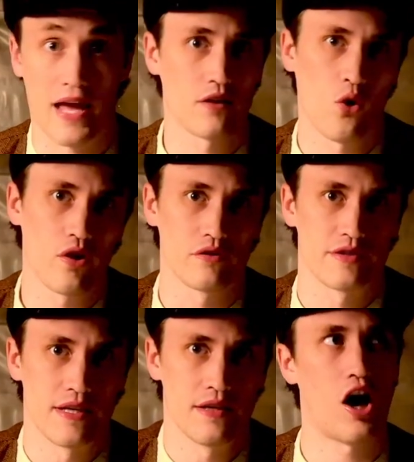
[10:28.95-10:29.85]
and
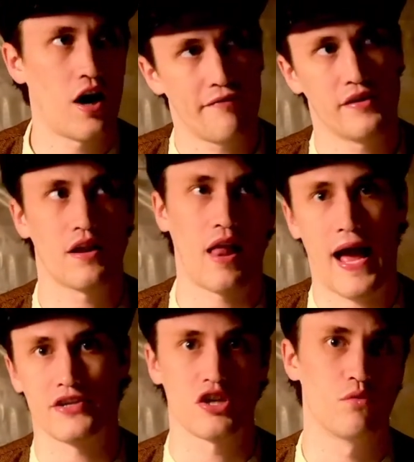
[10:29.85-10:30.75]
loyalty, often
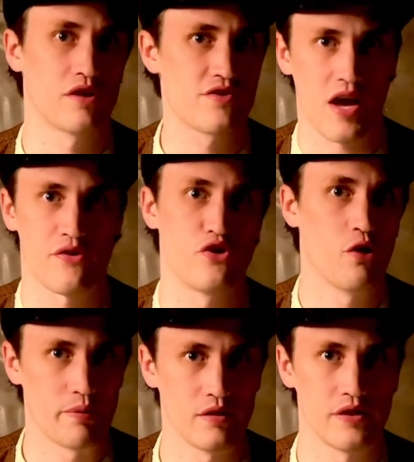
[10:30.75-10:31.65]
clashing with Southern
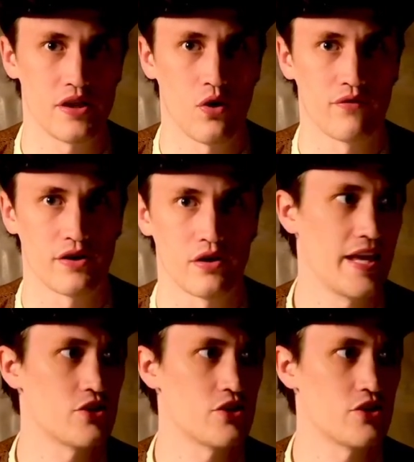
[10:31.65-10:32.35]
nobility over